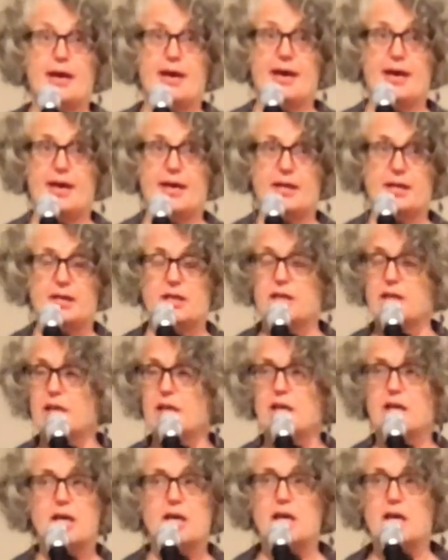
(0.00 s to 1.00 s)
And
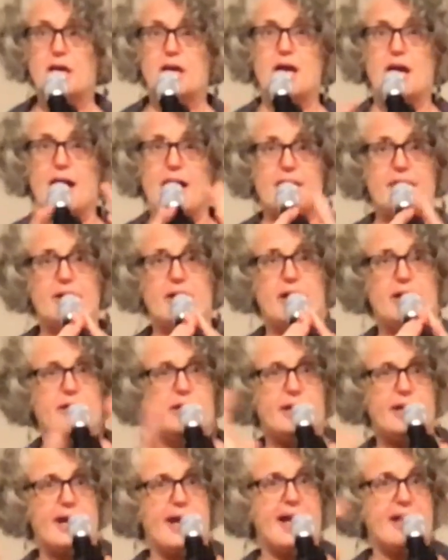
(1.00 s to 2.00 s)

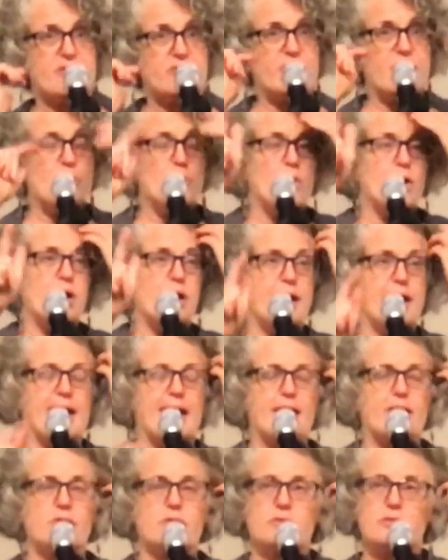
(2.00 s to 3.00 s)
as they walk
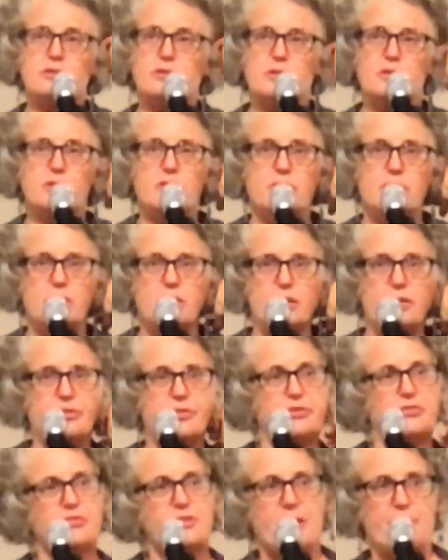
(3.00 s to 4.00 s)
out,
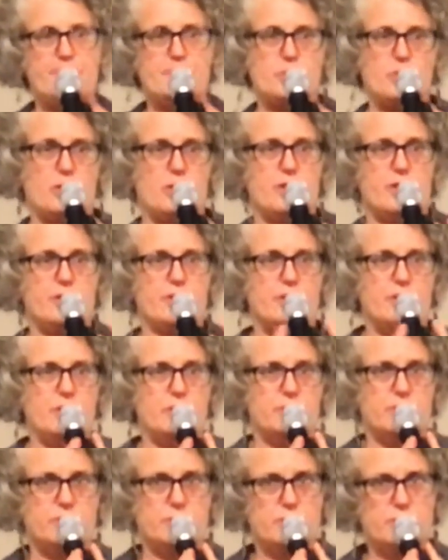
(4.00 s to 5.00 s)
the
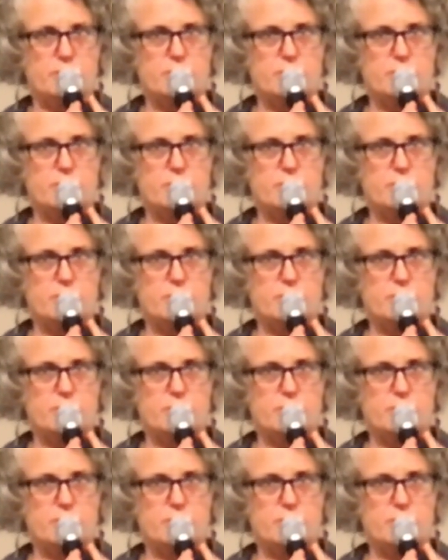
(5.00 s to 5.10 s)
stepdaughter